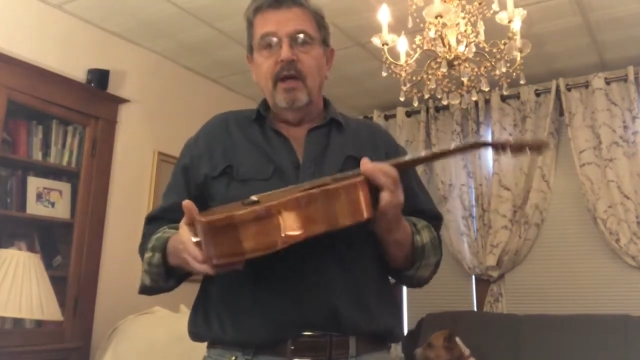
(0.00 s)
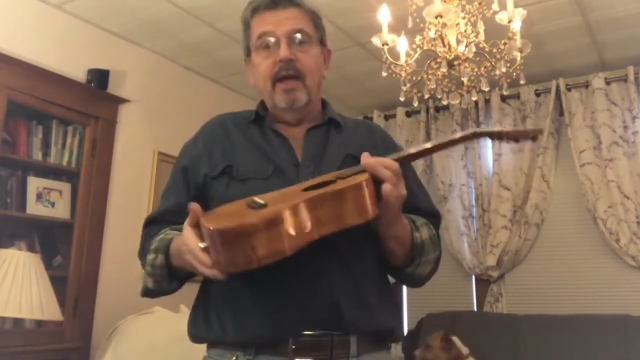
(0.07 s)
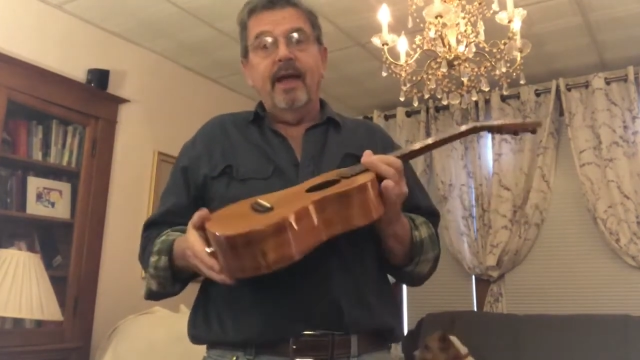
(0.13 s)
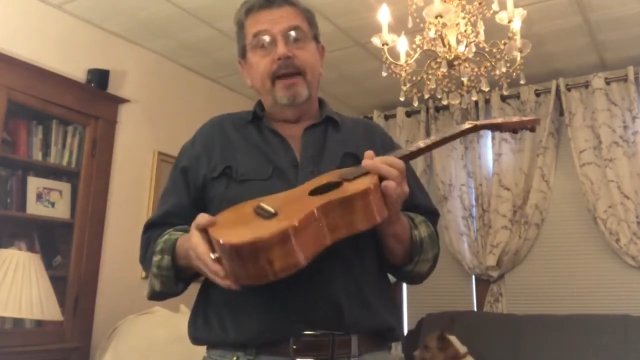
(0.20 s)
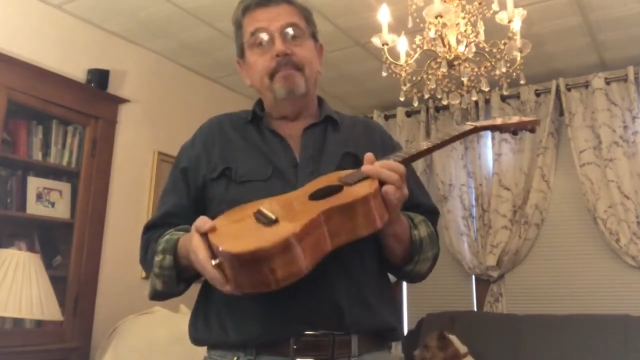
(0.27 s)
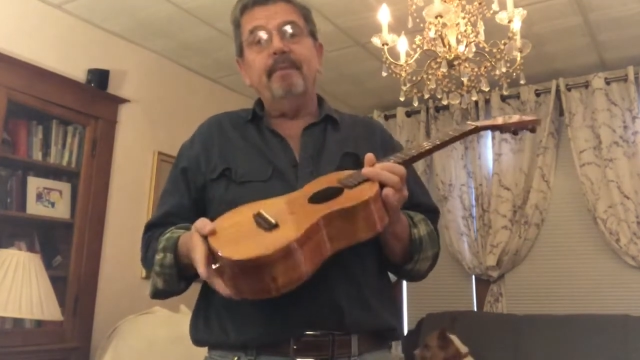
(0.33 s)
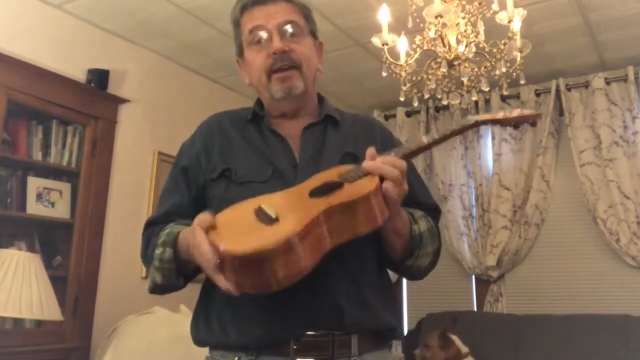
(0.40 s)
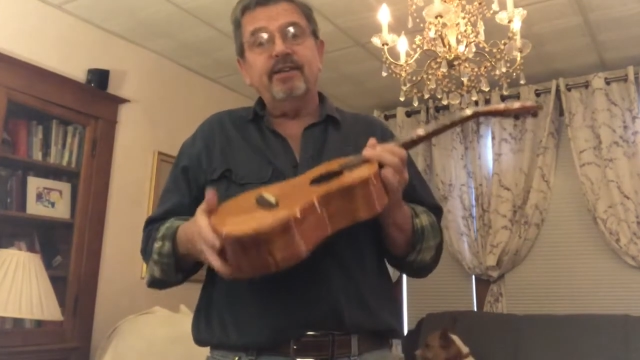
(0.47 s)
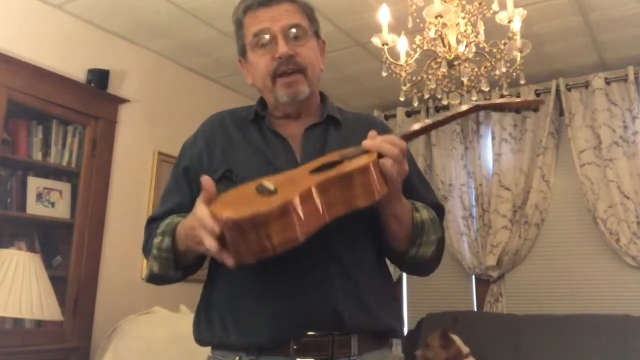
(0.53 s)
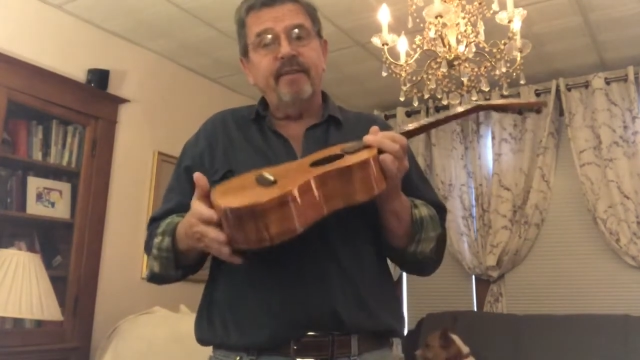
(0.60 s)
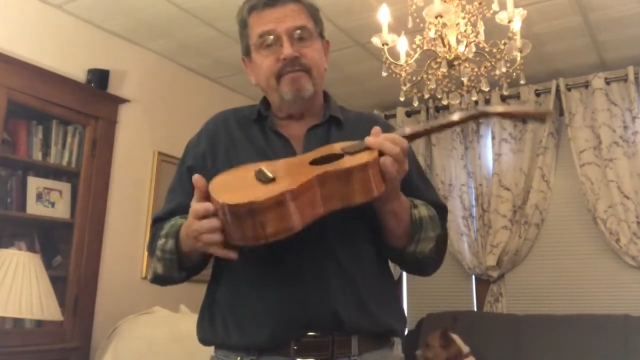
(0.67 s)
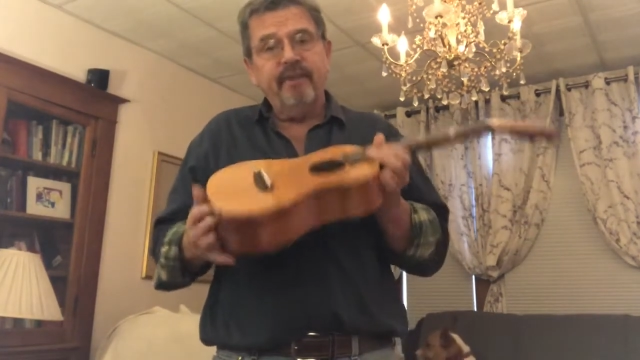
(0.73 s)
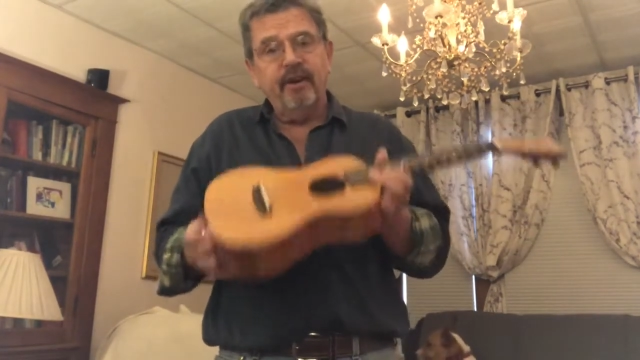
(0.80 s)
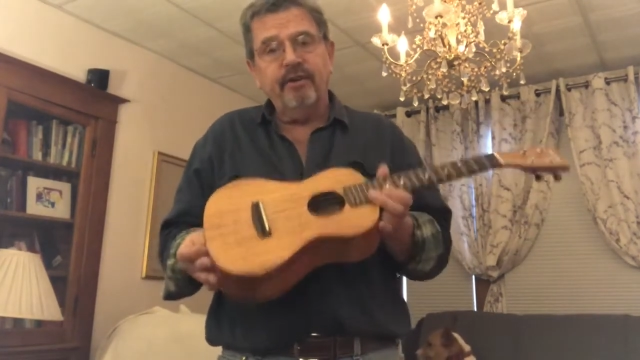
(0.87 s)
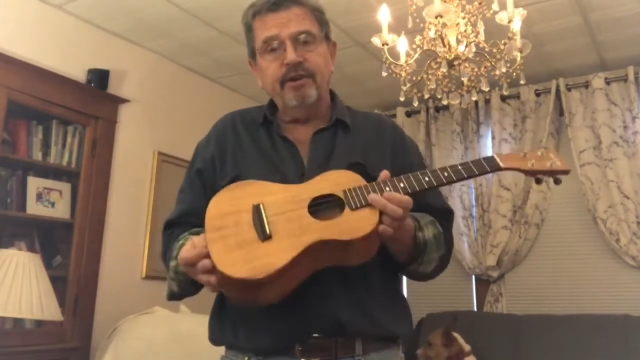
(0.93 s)
And it makes a
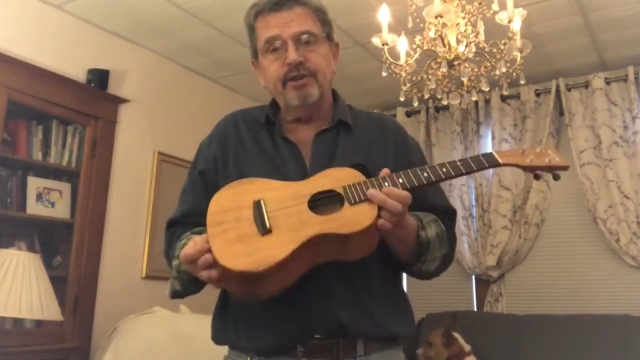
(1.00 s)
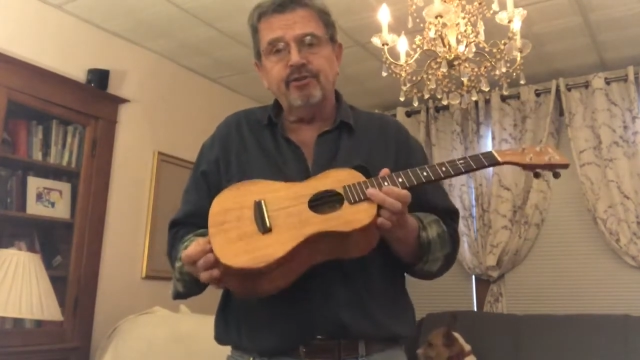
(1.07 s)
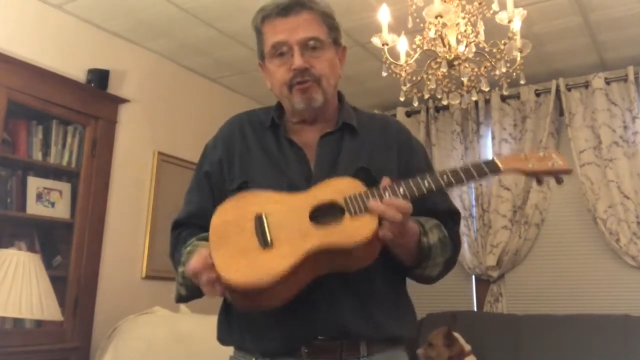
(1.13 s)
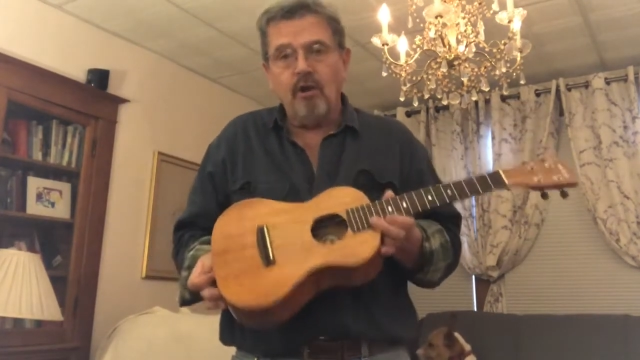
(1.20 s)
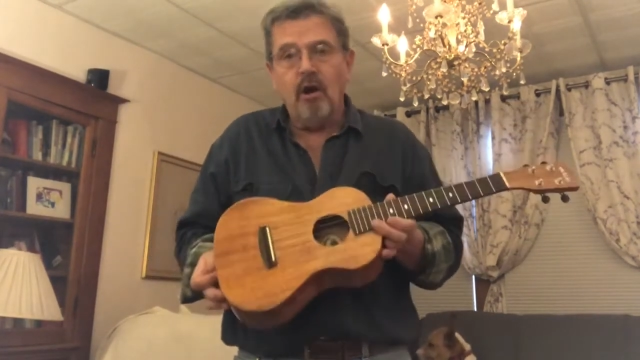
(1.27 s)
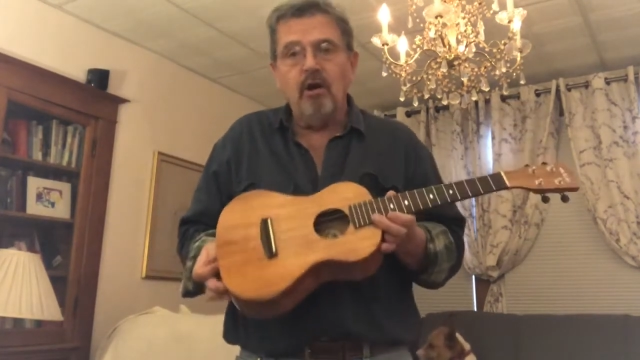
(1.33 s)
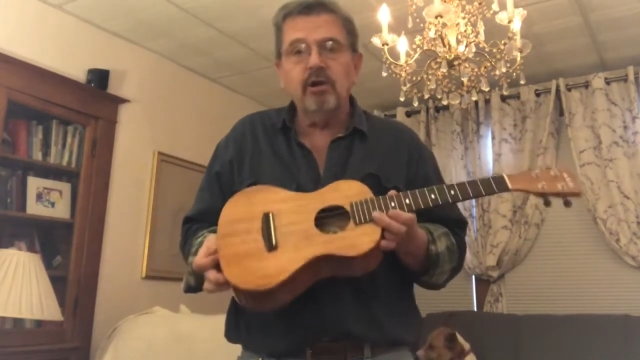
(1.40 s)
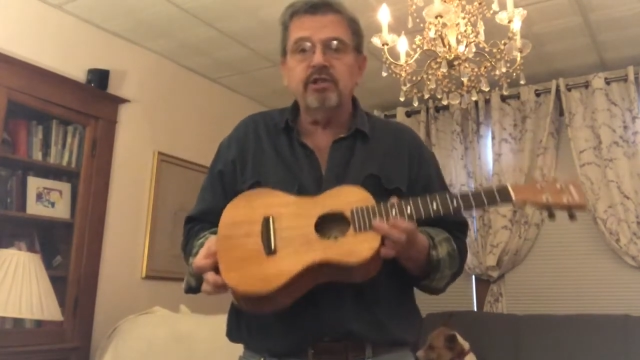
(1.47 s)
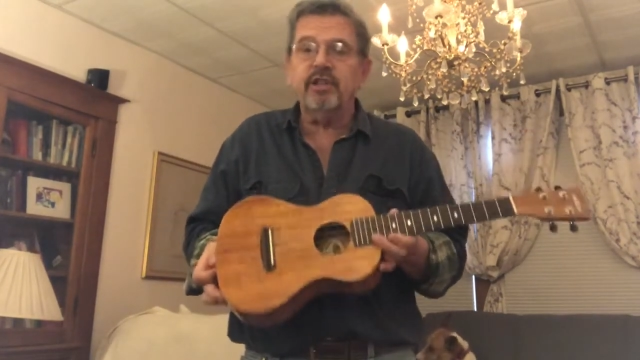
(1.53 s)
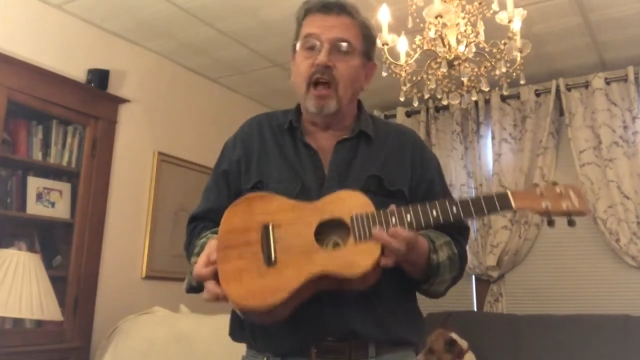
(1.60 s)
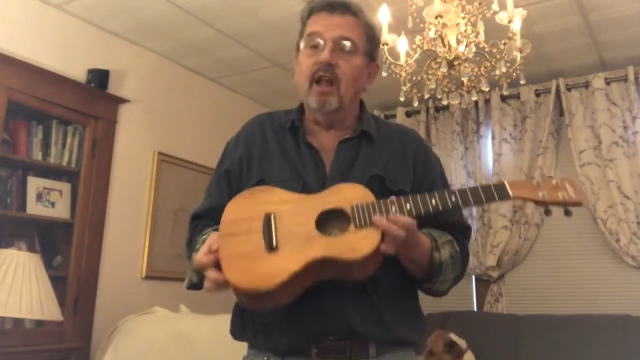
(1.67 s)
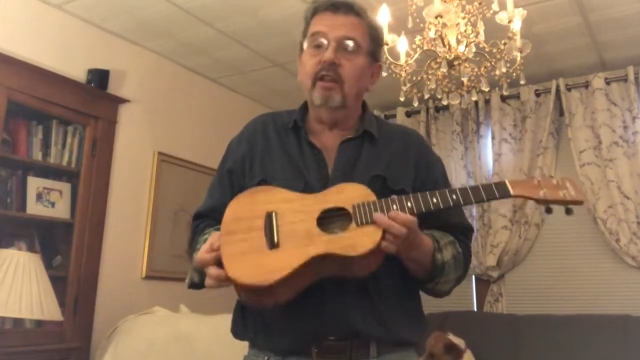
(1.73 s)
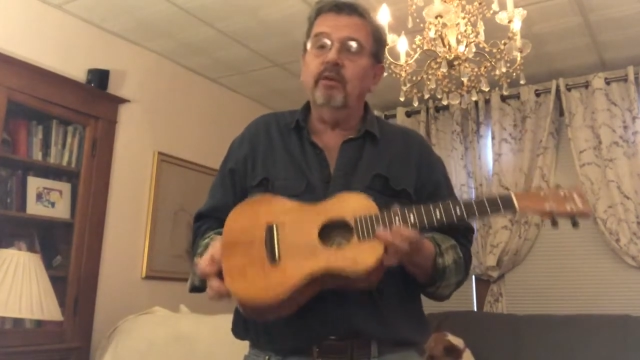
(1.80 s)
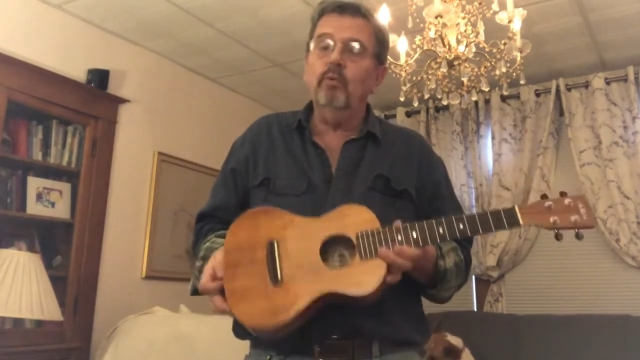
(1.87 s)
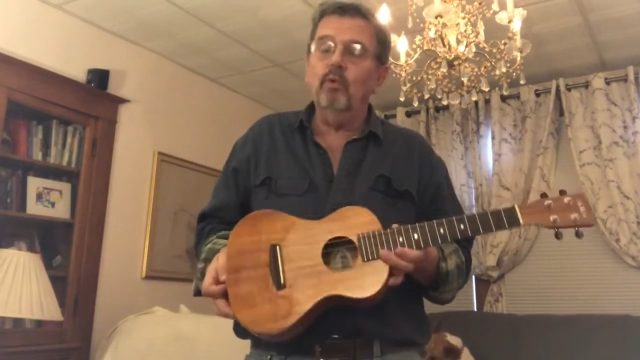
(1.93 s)
very strong,
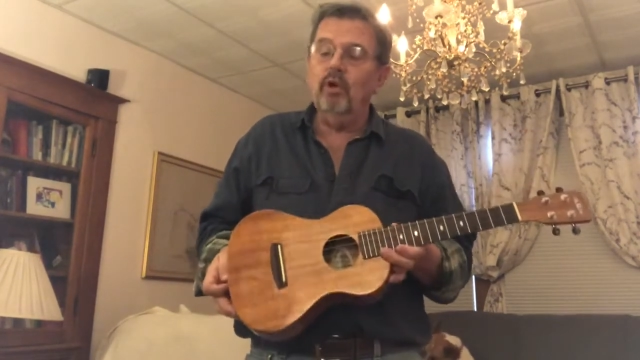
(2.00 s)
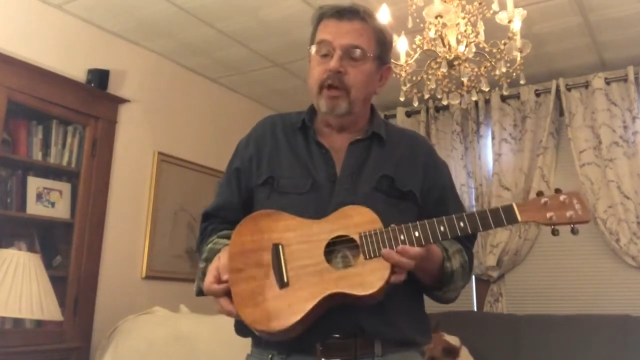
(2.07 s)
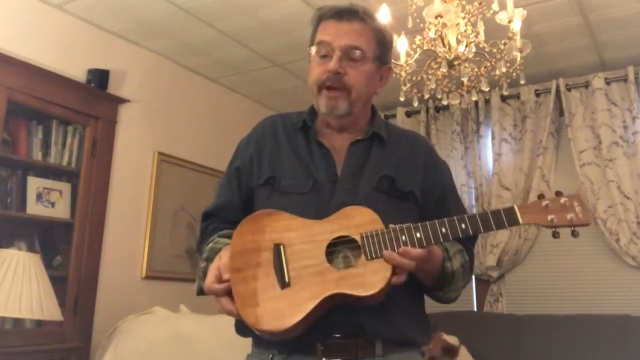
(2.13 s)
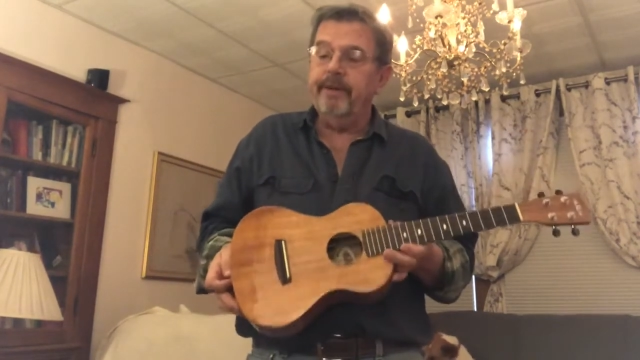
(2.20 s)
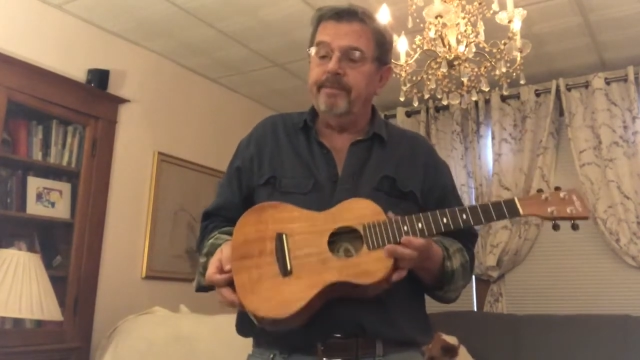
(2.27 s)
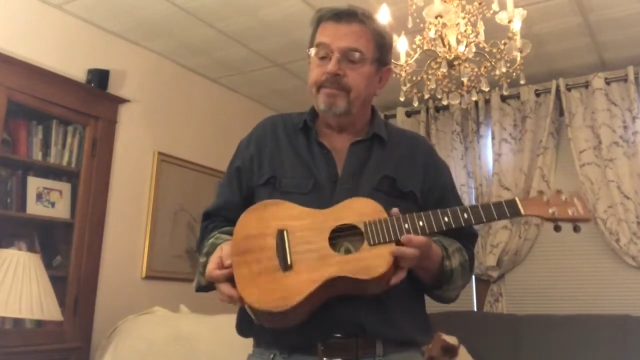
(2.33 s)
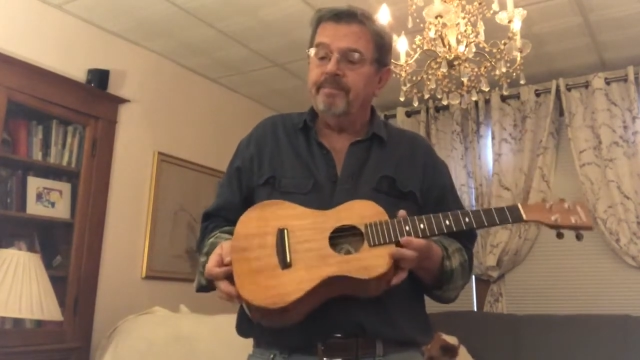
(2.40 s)
solid wood.